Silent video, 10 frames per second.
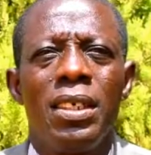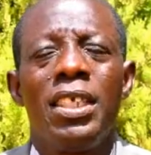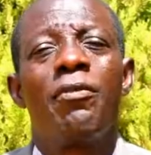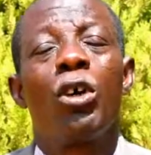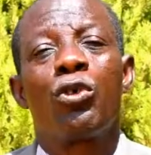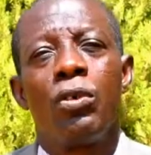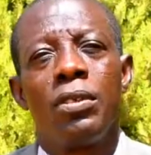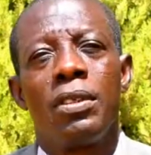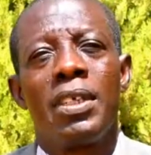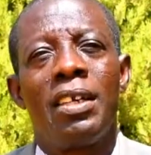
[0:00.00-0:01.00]
they've
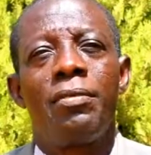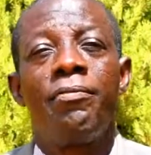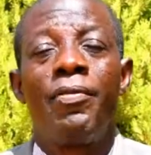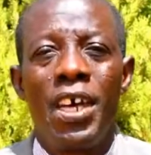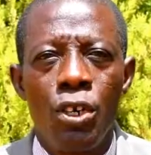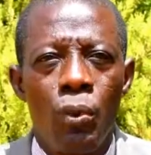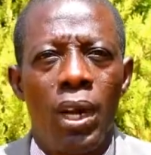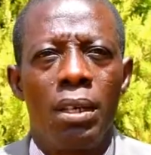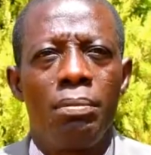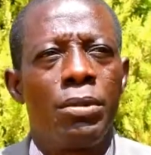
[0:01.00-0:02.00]
also done very
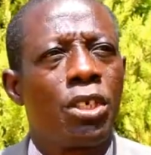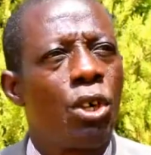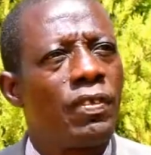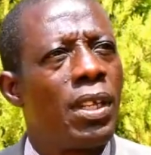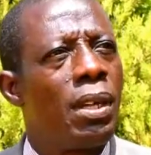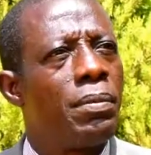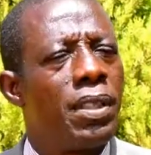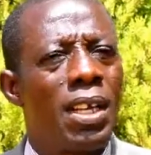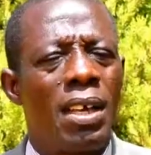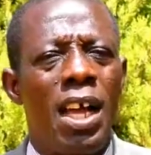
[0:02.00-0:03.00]
well because
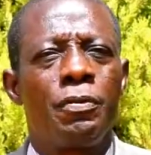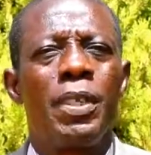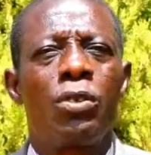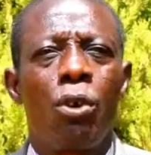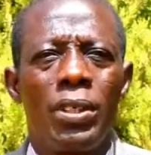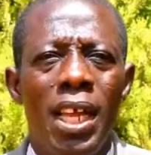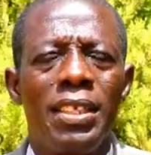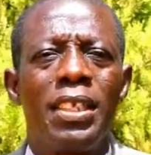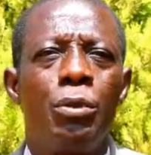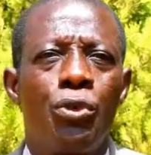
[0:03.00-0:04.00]
there has been
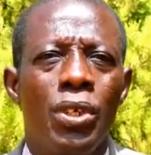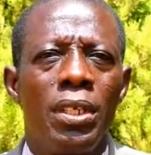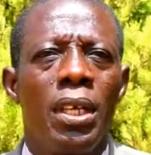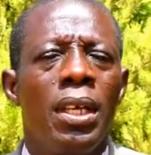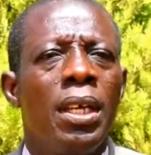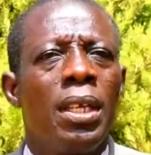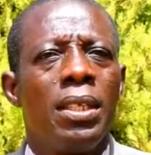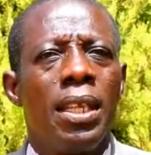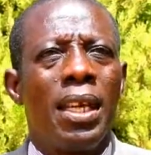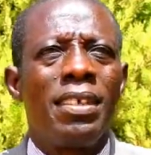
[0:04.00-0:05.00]
cordiality between
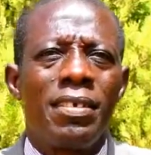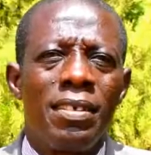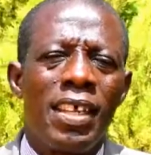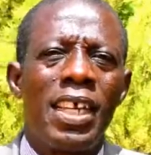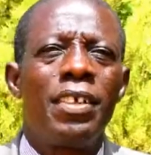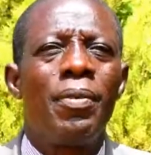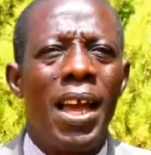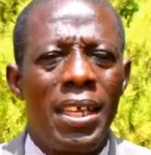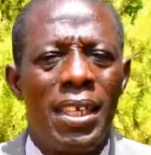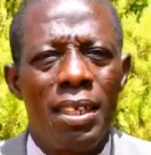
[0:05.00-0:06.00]
the executive
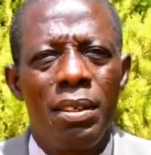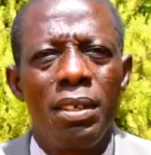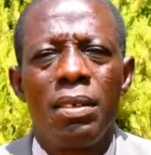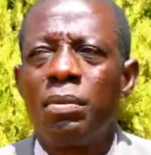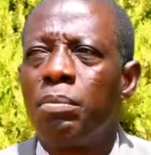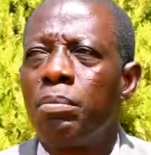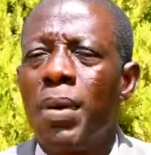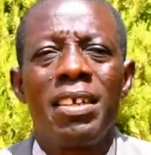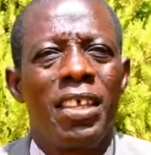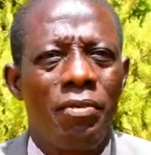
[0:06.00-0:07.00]
and then
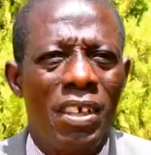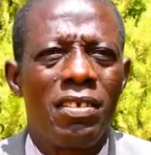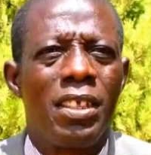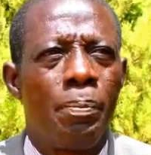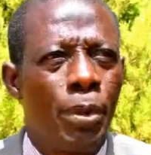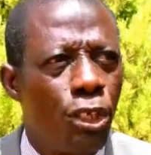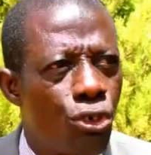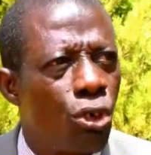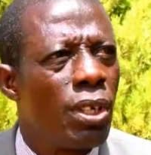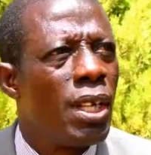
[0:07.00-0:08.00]
myself as the
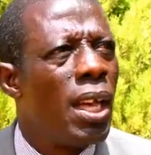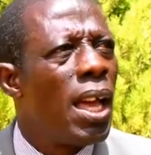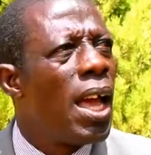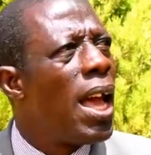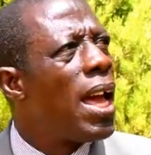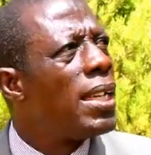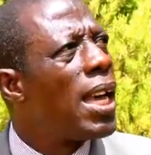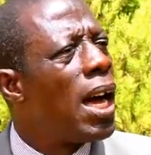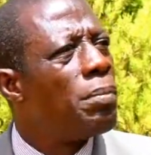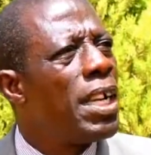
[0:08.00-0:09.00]
patron.
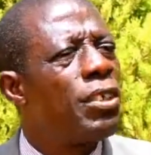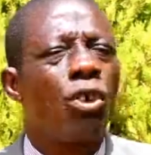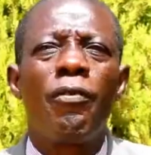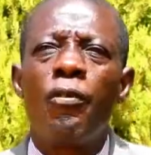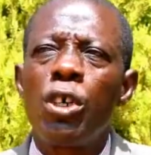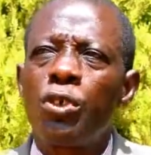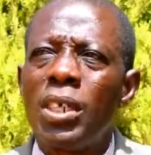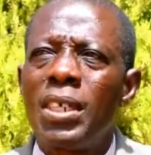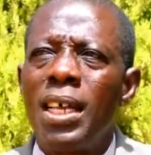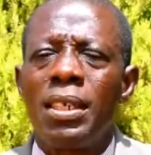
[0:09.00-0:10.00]
And it's
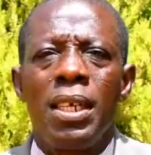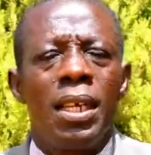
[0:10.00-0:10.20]
unfortunate that